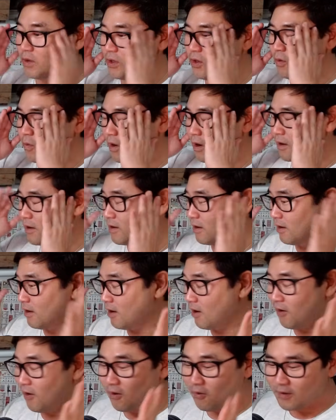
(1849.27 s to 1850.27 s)
You are good.
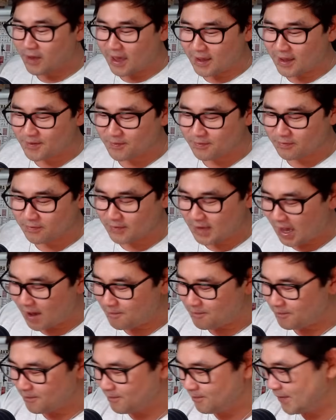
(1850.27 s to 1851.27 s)
Okay.
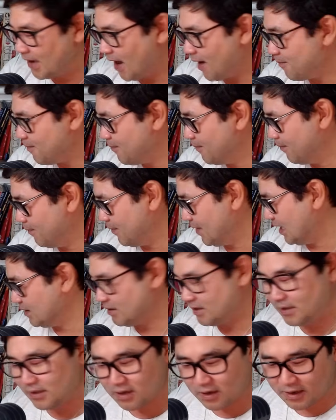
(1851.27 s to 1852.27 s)
Yep. Yep.
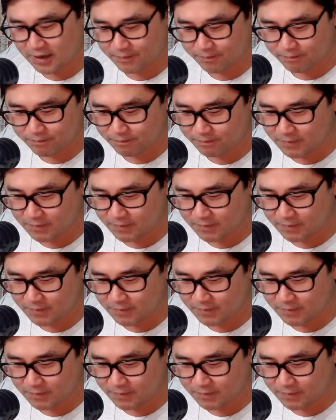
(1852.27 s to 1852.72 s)
You're good.